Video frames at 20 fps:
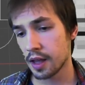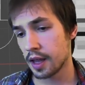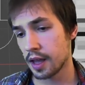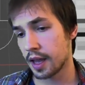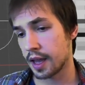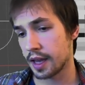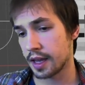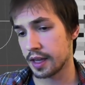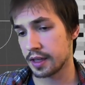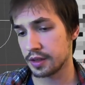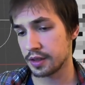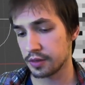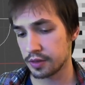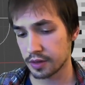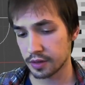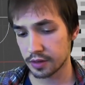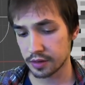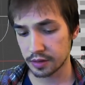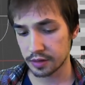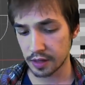And you
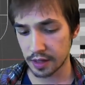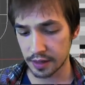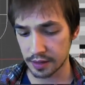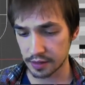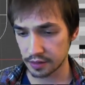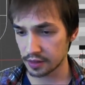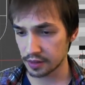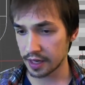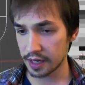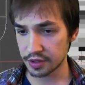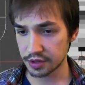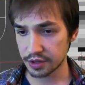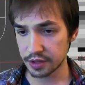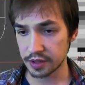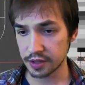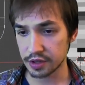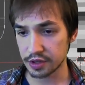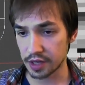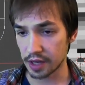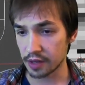can
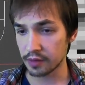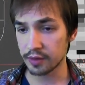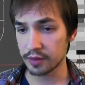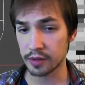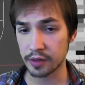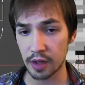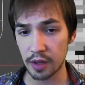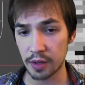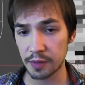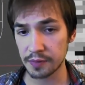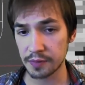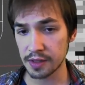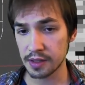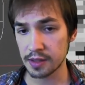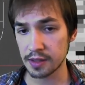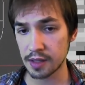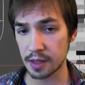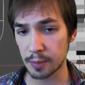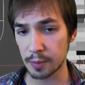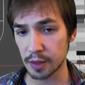actually download all of
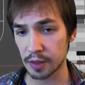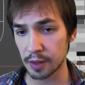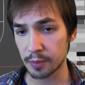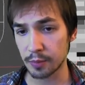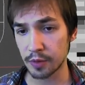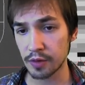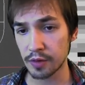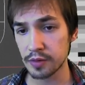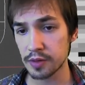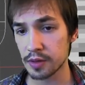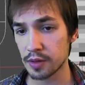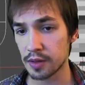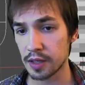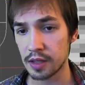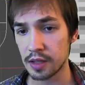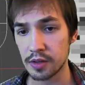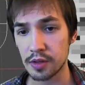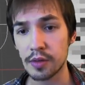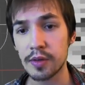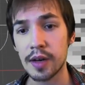these on my gumroad so that
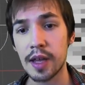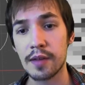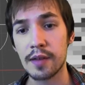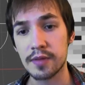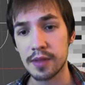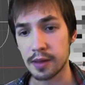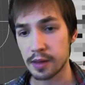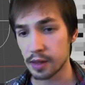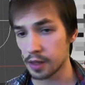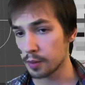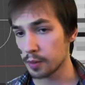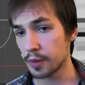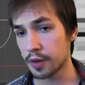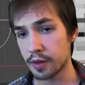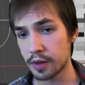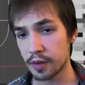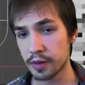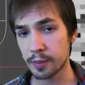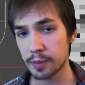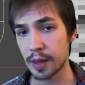you don't have to think about
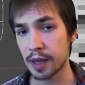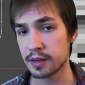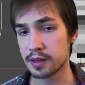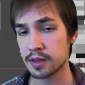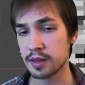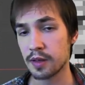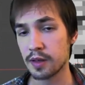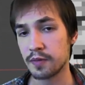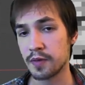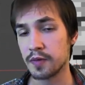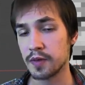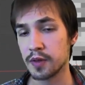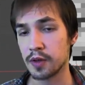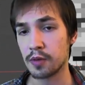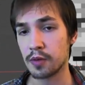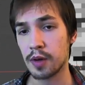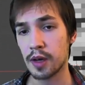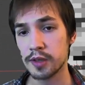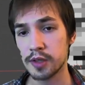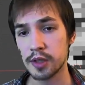all the math stuff if you don't
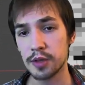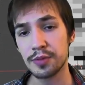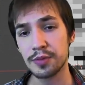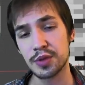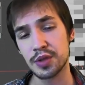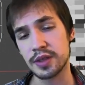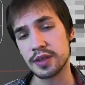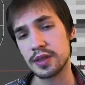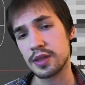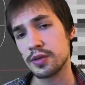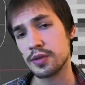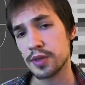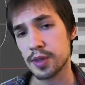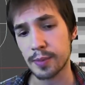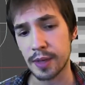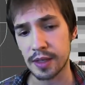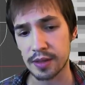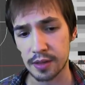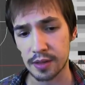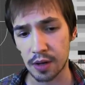want to, and just use them
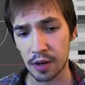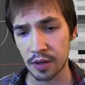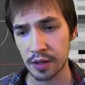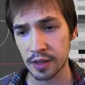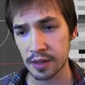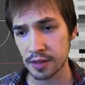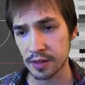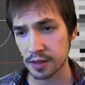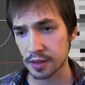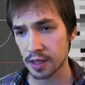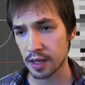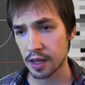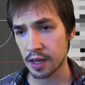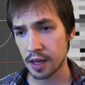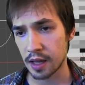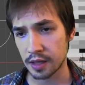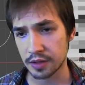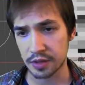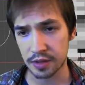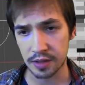as an artist,
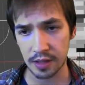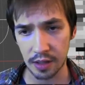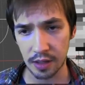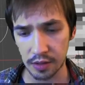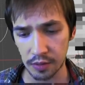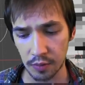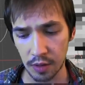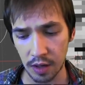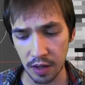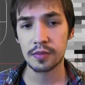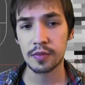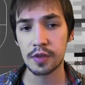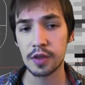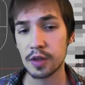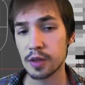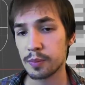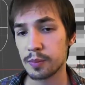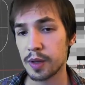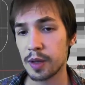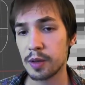just how you want. You
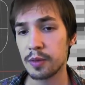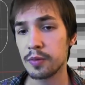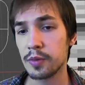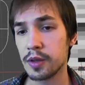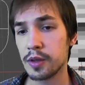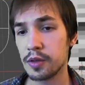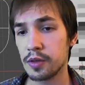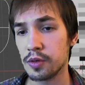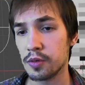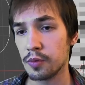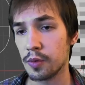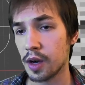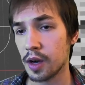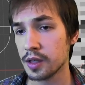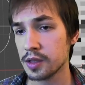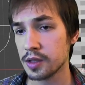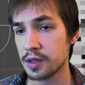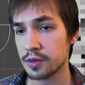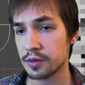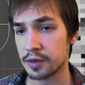can pay what you
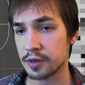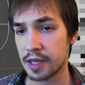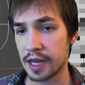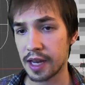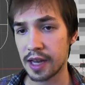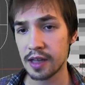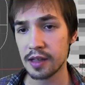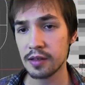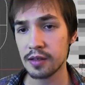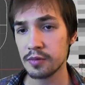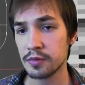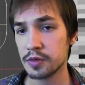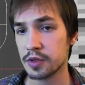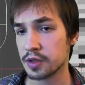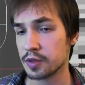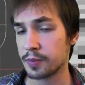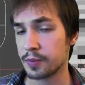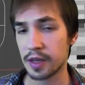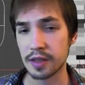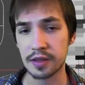want or can,
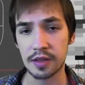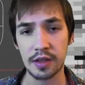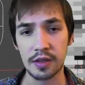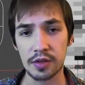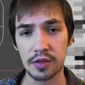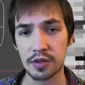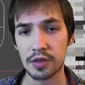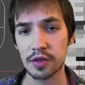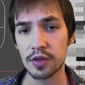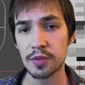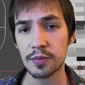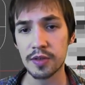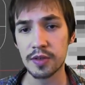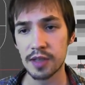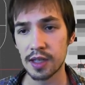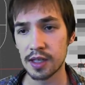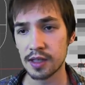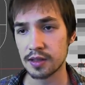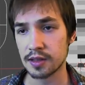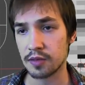just based on your
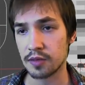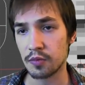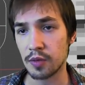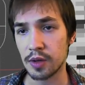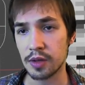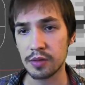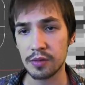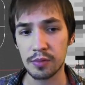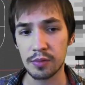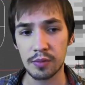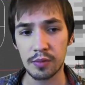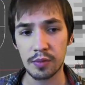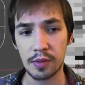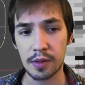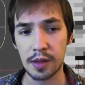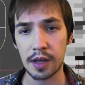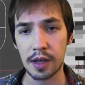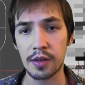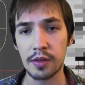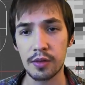circumstance and what you
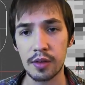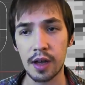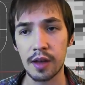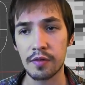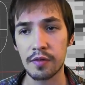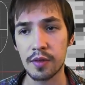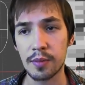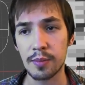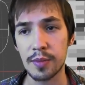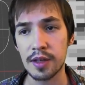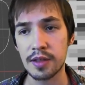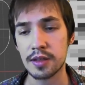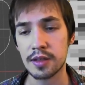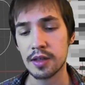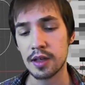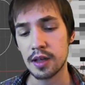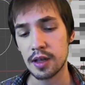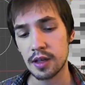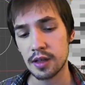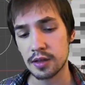thought you got from this.
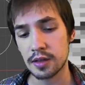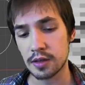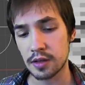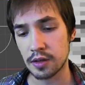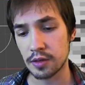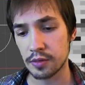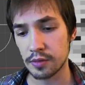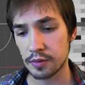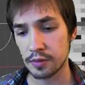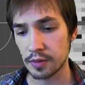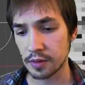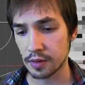So